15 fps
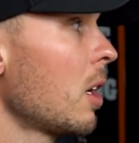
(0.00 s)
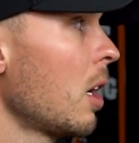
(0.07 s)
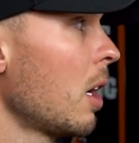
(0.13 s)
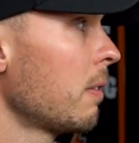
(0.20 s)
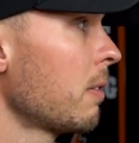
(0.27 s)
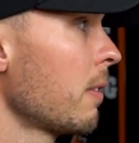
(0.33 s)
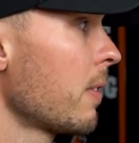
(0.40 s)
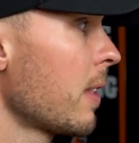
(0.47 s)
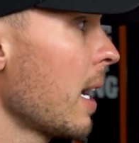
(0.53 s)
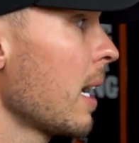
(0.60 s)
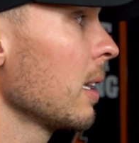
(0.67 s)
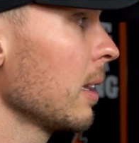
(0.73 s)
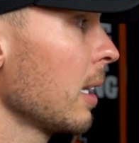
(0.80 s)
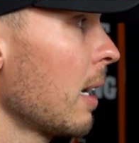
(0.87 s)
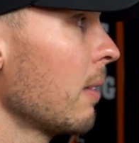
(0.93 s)
off of
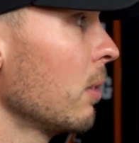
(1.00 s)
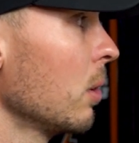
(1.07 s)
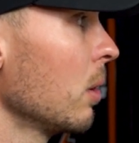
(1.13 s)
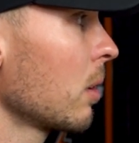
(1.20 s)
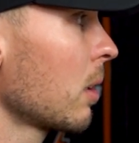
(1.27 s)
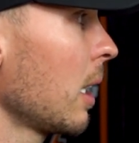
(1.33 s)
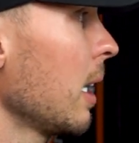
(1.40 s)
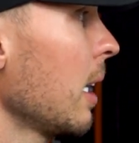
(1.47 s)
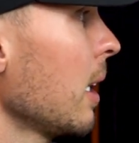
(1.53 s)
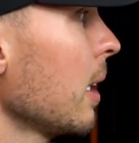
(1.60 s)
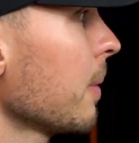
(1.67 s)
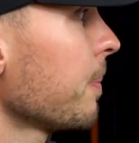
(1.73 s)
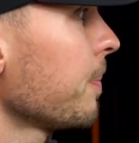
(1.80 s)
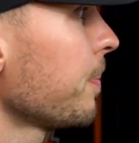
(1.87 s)
that level, okay?